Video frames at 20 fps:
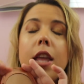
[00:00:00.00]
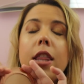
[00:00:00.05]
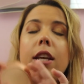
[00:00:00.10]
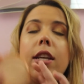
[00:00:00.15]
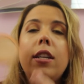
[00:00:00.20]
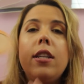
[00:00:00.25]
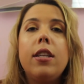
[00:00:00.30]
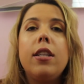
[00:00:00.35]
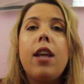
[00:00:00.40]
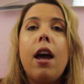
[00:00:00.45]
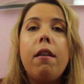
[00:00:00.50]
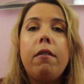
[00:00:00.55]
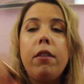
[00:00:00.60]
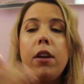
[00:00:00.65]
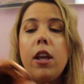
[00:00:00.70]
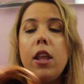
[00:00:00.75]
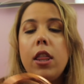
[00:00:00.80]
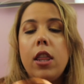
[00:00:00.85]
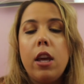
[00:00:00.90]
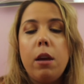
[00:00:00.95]
This is
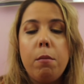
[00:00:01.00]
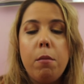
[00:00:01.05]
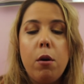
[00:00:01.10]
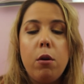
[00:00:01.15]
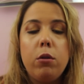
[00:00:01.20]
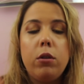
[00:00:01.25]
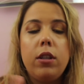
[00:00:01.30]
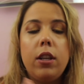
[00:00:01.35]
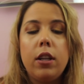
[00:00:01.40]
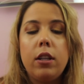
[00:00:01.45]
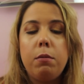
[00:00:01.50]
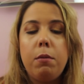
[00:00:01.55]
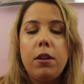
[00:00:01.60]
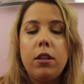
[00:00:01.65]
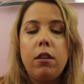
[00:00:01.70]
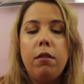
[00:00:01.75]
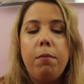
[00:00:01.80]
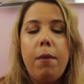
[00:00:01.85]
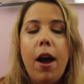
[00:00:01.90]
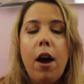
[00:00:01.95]
definitely the most
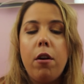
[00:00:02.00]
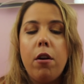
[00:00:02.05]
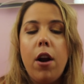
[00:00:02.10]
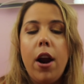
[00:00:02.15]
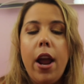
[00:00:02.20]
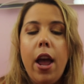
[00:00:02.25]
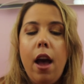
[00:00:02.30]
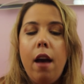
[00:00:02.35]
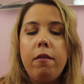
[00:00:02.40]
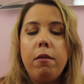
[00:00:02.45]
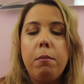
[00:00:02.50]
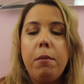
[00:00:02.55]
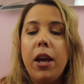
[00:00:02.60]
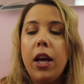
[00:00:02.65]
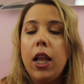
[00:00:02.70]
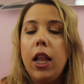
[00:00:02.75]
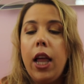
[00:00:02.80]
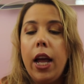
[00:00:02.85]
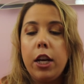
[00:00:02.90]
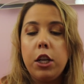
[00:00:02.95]
expensive powder I have in
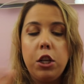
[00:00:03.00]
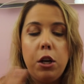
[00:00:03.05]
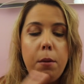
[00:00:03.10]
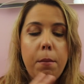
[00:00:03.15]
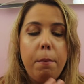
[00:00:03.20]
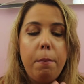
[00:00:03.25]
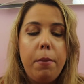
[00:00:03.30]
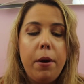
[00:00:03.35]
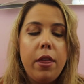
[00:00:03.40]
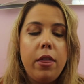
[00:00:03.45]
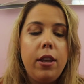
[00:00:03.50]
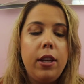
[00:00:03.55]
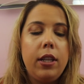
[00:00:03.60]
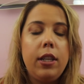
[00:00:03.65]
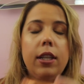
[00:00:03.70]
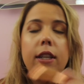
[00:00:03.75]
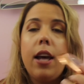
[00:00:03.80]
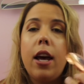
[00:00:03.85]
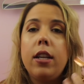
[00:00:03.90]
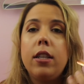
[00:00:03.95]
my collection, but
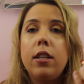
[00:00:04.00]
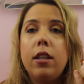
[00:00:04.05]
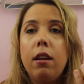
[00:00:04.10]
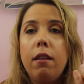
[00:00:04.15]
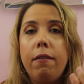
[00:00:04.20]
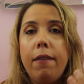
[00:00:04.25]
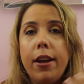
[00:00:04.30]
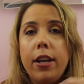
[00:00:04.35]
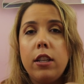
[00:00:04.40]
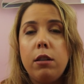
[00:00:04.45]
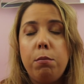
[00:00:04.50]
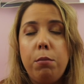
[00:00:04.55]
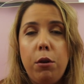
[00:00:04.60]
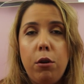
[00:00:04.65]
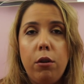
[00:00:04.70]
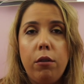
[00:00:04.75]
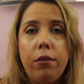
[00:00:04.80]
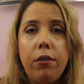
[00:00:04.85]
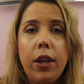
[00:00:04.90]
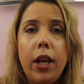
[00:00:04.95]
this sets the face
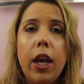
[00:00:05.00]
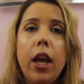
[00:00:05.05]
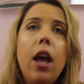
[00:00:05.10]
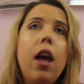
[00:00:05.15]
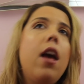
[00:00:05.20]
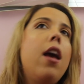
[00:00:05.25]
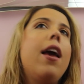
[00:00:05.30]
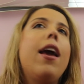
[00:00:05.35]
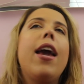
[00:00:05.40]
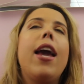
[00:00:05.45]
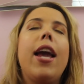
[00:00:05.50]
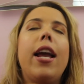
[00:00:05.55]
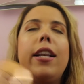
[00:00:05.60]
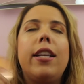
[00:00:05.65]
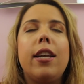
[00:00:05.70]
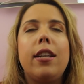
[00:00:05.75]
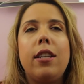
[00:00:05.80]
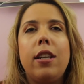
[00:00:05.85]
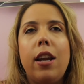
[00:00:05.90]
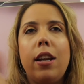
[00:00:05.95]
beautifully.
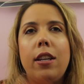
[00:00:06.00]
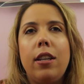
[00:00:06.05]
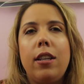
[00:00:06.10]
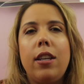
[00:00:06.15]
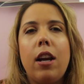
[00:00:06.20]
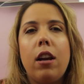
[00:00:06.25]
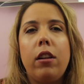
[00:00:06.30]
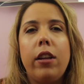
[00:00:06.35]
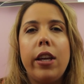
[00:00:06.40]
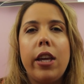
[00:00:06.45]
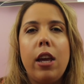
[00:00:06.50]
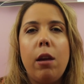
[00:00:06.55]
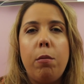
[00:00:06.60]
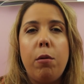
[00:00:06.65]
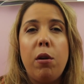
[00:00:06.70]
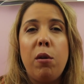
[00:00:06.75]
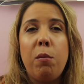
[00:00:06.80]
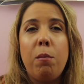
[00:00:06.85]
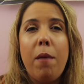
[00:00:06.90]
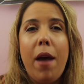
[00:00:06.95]
It doesn't necessarily
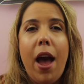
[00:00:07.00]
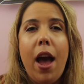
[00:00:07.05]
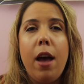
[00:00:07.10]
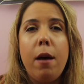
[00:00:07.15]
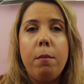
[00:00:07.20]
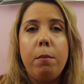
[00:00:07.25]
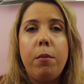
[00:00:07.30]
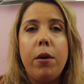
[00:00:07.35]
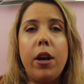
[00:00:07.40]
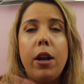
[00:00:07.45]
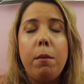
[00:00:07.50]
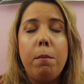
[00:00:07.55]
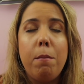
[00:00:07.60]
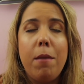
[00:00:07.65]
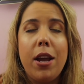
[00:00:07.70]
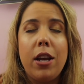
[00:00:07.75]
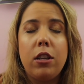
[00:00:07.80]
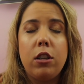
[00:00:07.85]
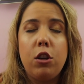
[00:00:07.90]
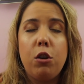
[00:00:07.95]
keep you matte, but it
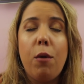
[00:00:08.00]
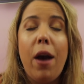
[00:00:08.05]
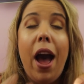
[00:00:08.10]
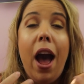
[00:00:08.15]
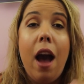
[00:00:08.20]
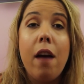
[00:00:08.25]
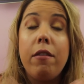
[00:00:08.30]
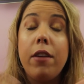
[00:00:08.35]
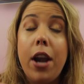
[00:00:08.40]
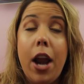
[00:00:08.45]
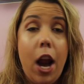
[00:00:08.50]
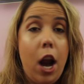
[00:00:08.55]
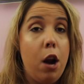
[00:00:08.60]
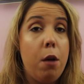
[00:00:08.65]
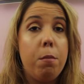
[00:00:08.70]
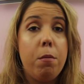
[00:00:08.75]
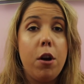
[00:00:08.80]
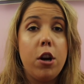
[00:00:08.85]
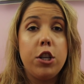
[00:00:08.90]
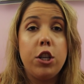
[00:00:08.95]
makes you have an
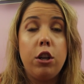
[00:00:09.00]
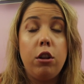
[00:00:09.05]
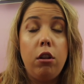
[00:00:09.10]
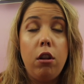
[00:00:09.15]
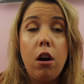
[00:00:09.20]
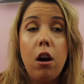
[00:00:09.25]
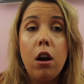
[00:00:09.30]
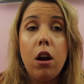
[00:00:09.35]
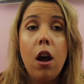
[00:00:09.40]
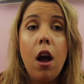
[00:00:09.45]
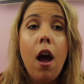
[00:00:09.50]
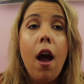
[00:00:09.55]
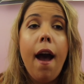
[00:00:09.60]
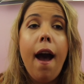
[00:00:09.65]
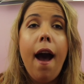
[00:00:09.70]
airbrush look.